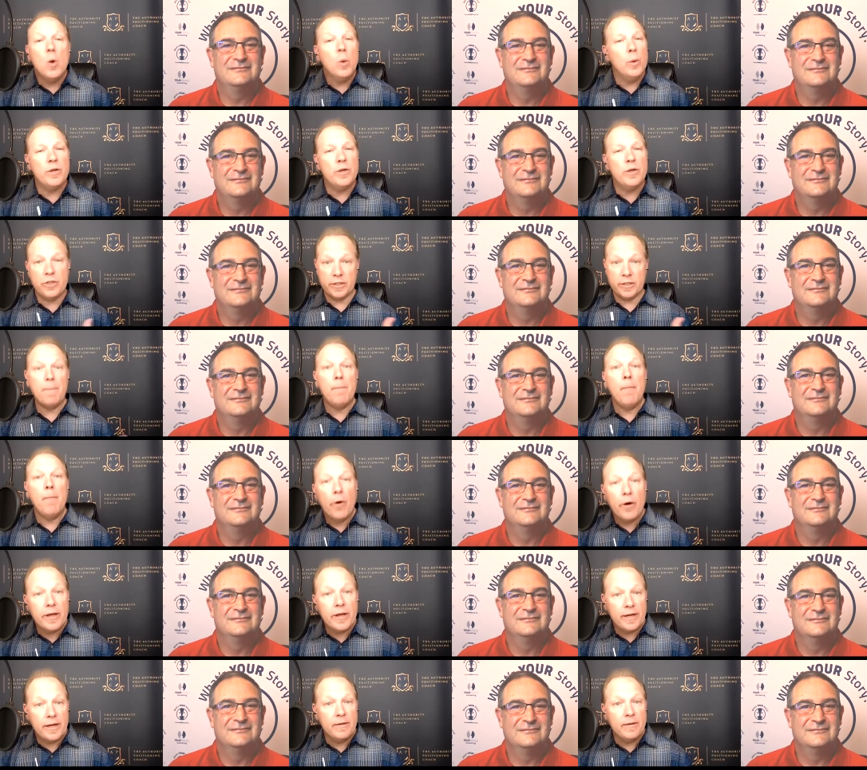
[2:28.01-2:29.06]
Speaker 1: which is a
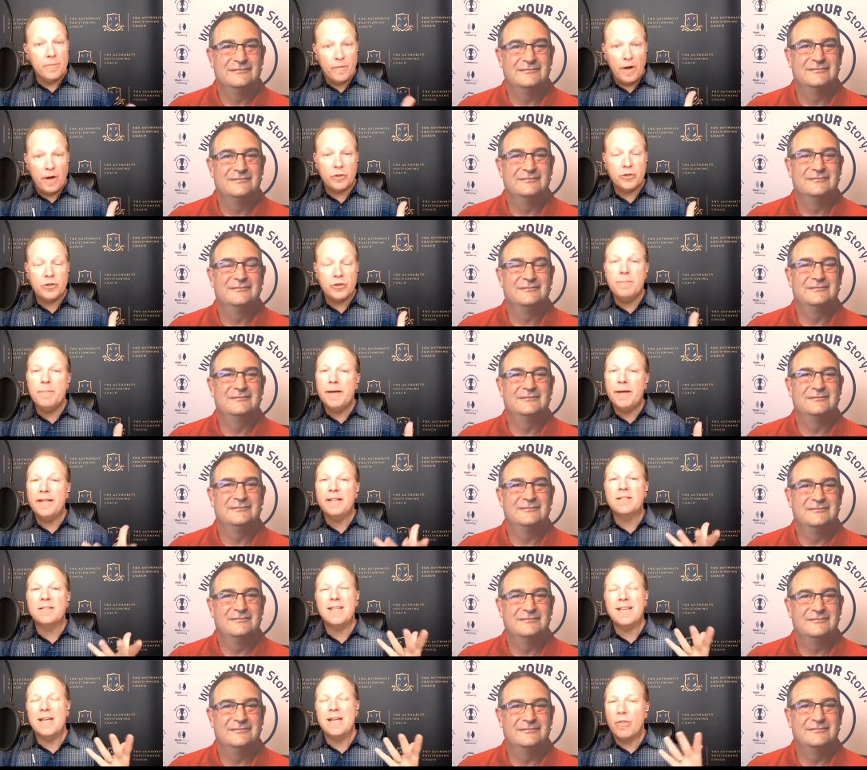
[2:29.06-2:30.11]
marketing function, but
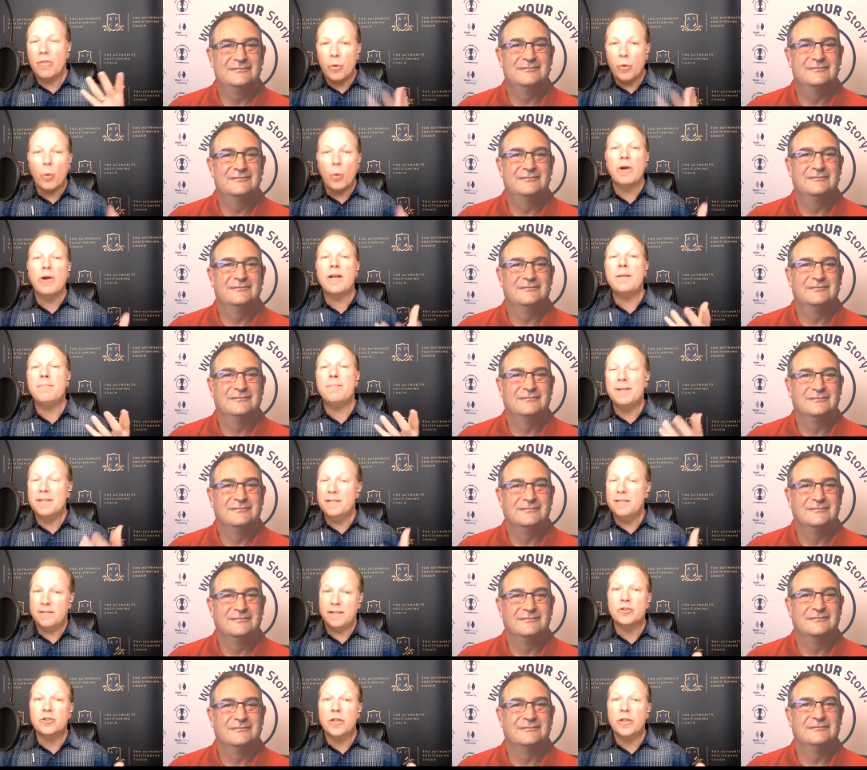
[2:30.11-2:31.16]
it's the authority
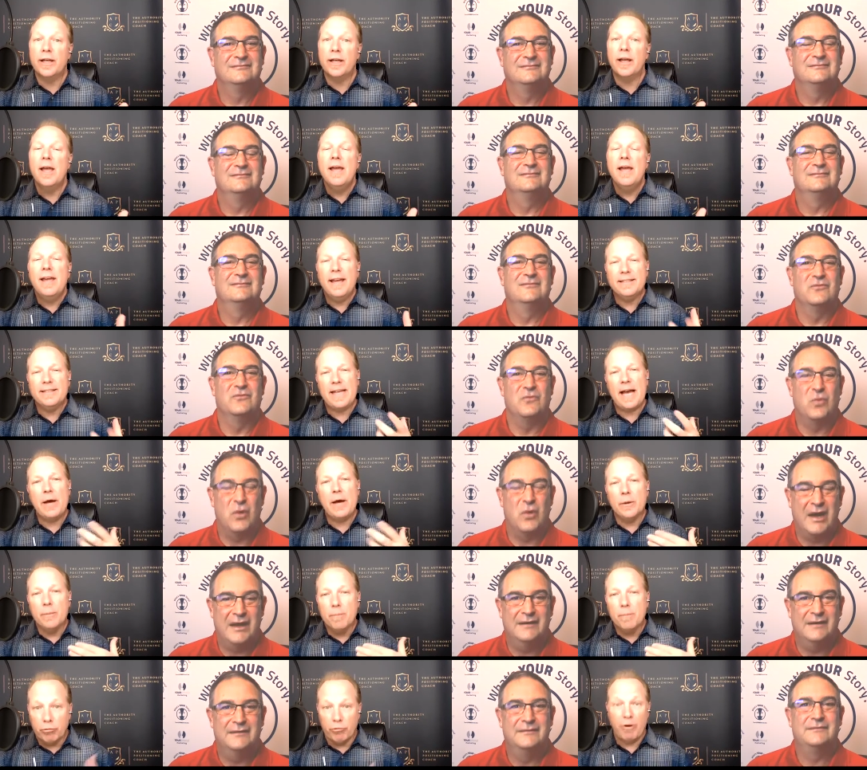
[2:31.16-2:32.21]
positioning. It's how
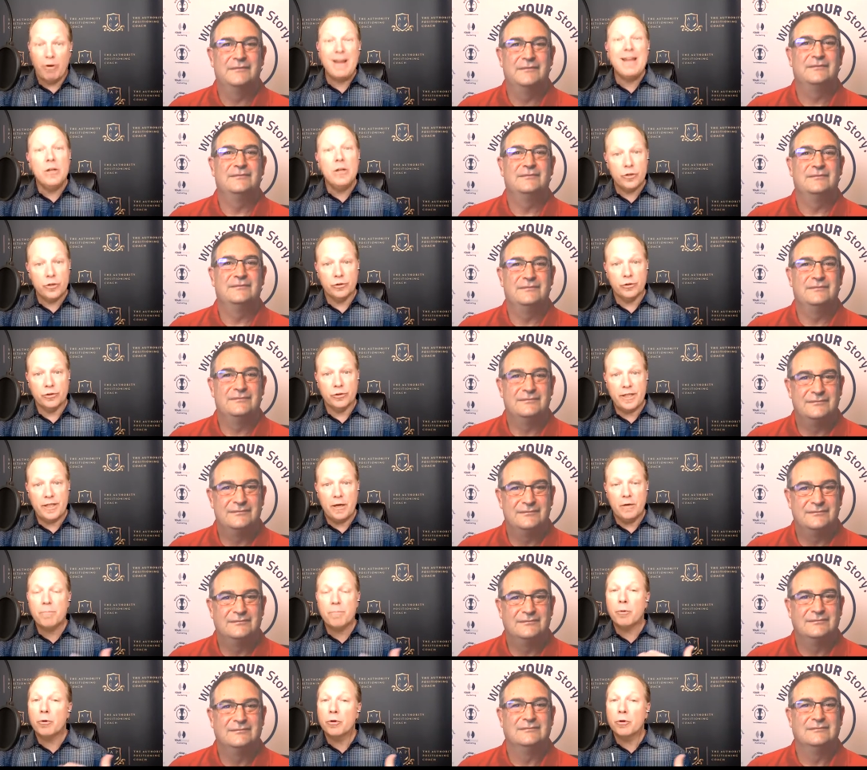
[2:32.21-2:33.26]
to brand
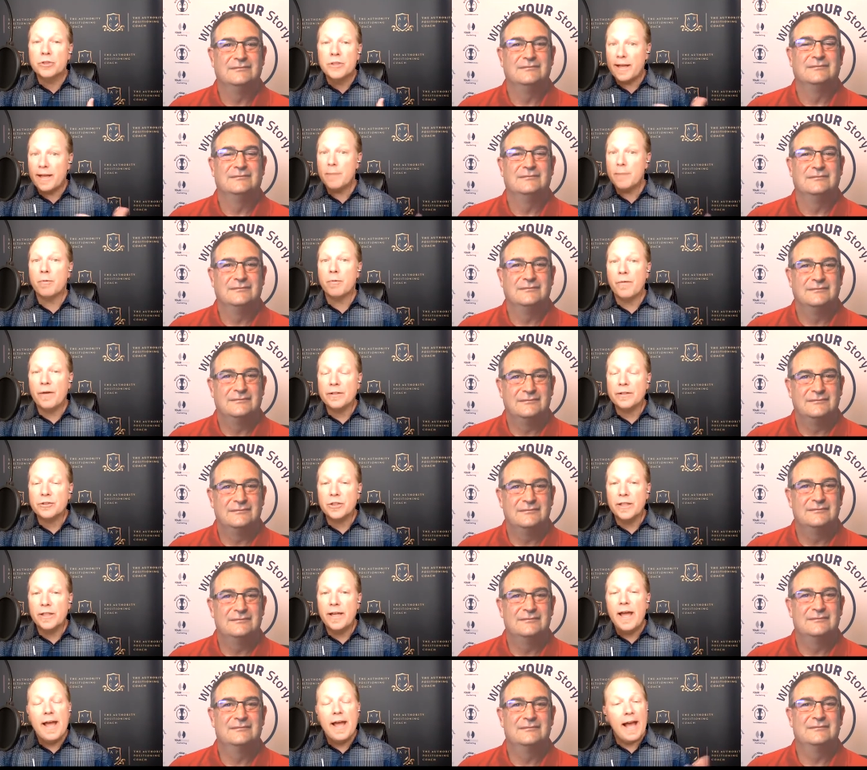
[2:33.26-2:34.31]
yourself personally and
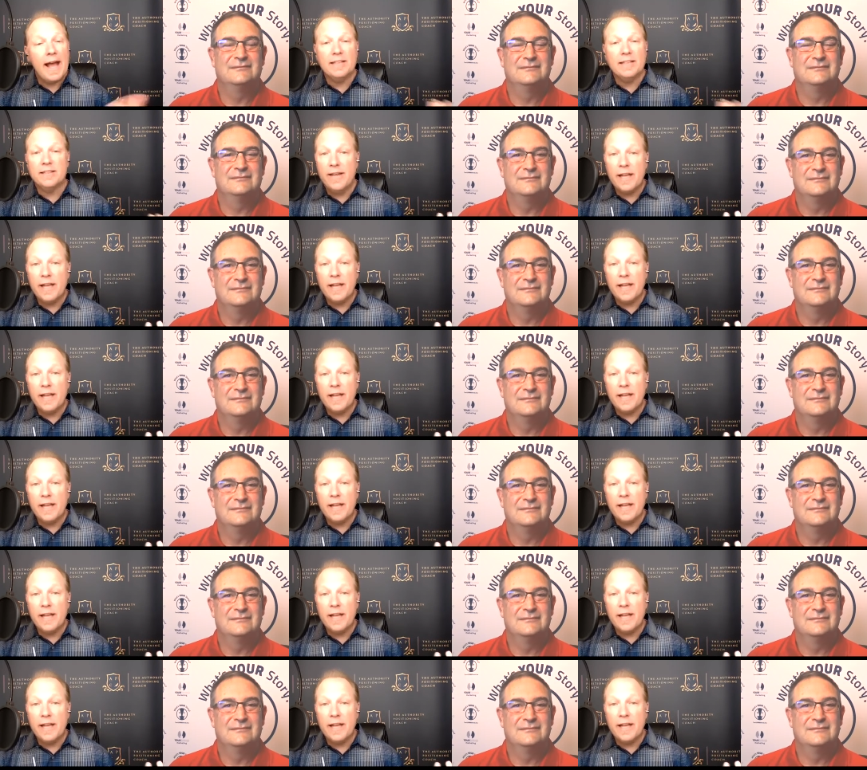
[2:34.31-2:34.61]
professionally as an